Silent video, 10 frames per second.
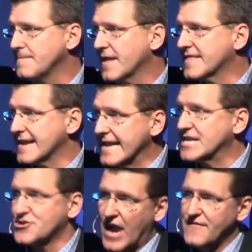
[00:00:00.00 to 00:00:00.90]
the
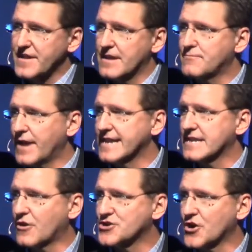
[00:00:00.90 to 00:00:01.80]
least trafficked place
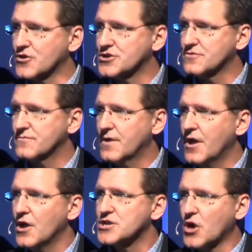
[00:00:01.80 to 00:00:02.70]
in our church.
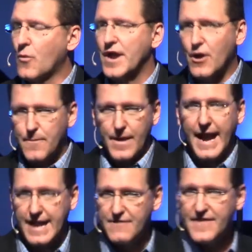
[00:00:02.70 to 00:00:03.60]
So we are
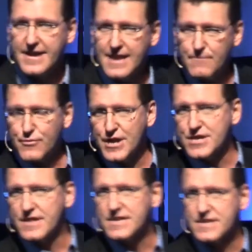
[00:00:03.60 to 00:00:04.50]
planning, in fact, I'm
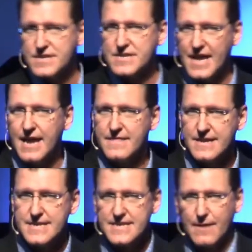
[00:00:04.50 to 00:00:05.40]
preaching this just to say
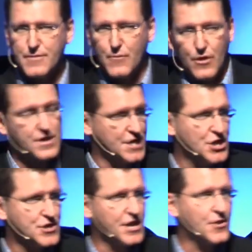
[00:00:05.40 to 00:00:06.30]
this is something we're
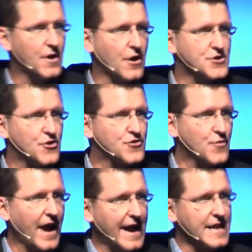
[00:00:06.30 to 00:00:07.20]
intentionally doing at our church.
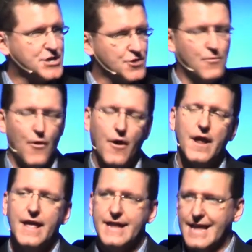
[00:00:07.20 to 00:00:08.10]
We're adding two more
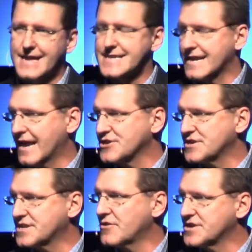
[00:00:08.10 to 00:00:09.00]
guest connection
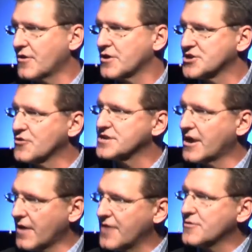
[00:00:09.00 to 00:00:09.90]
centers here at our church at
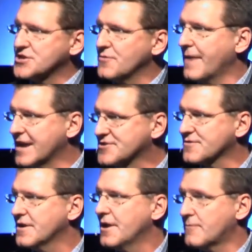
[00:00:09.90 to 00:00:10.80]
our other two major,
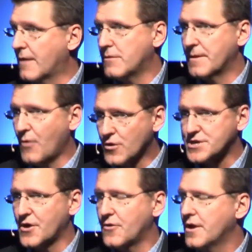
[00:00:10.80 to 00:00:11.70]
probably more
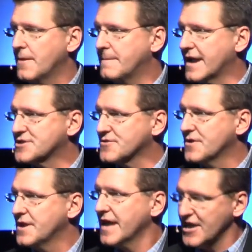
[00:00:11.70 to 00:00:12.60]
so, major
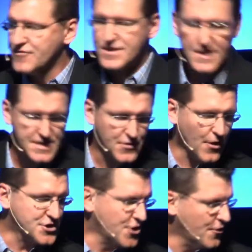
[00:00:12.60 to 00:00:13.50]
entrances to our
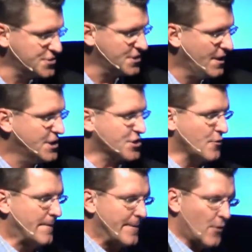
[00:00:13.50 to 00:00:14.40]
church. So
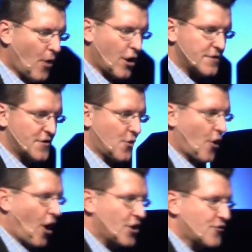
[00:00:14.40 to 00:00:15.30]
when people walk in the door,
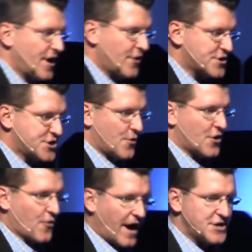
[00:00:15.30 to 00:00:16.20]
our greeters do a
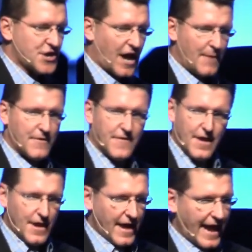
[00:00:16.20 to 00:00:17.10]
great job of
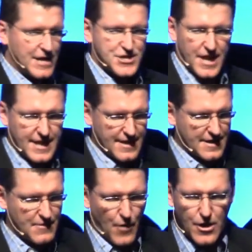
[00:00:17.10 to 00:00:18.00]
handshaking
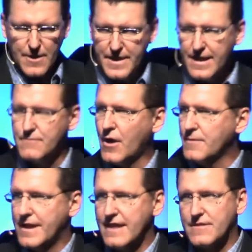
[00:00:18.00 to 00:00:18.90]
and welcoming, and
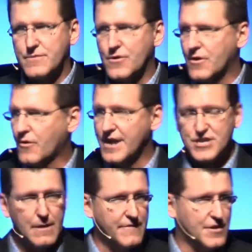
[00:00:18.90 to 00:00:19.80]
many of them do a great
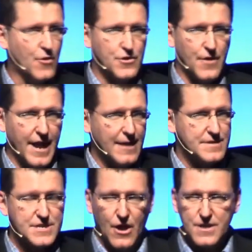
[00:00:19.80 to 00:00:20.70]
job even knowing your names.
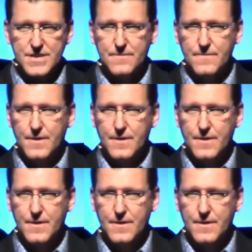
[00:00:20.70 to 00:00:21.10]
It's awesome.